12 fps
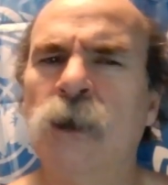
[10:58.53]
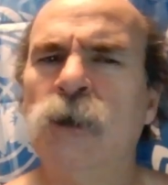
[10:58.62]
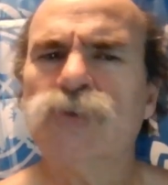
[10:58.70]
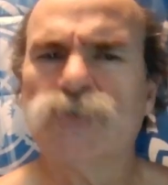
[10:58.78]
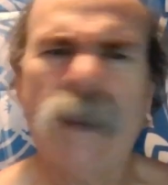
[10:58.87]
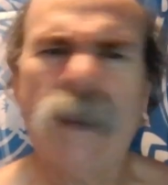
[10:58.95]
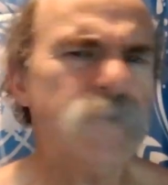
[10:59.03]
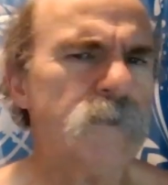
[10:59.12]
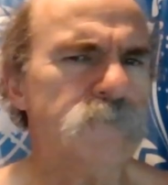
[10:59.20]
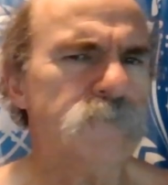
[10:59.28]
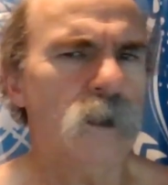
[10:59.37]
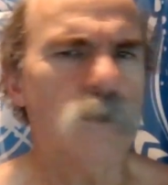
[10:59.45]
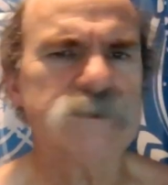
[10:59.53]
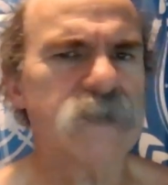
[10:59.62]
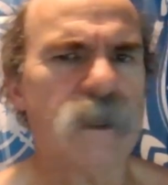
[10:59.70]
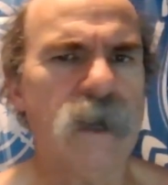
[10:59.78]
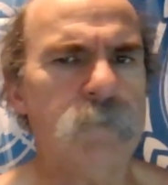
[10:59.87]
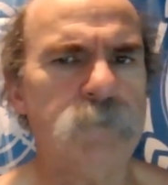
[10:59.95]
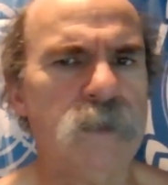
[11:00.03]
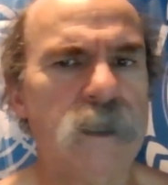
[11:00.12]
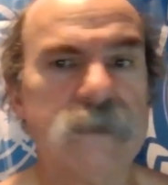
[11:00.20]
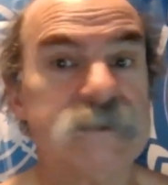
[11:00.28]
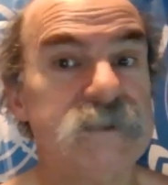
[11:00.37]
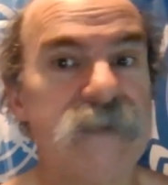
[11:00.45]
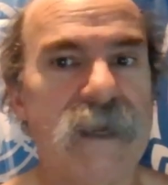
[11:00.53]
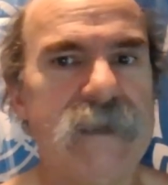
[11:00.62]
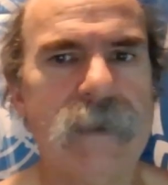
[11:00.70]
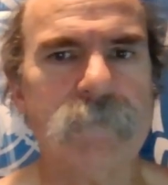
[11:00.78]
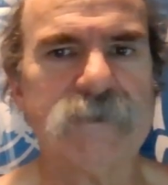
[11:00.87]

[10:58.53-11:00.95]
Traffic flow is a complex and dynamic